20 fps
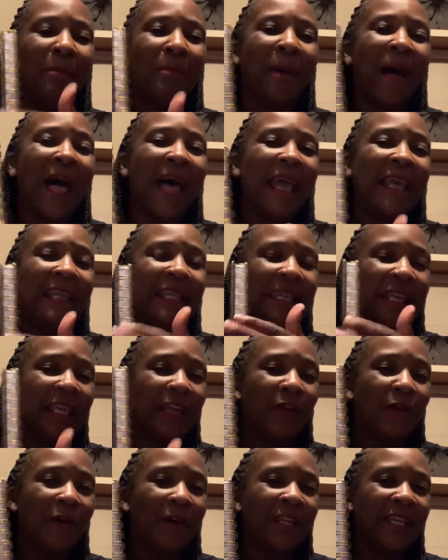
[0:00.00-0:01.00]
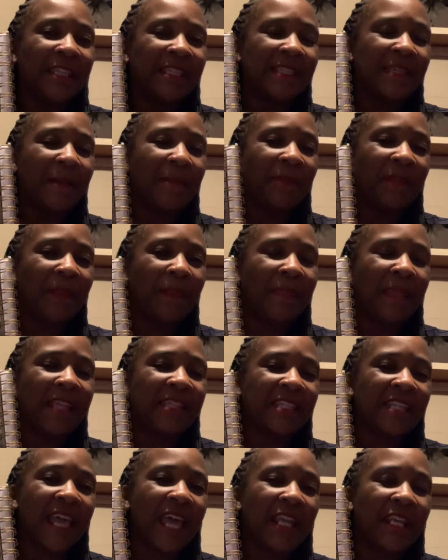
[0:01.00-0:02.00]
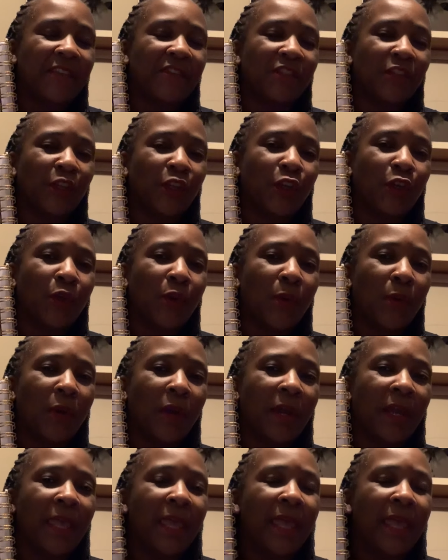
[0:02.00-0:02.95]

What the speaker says: binding on it, something that's kind of secure,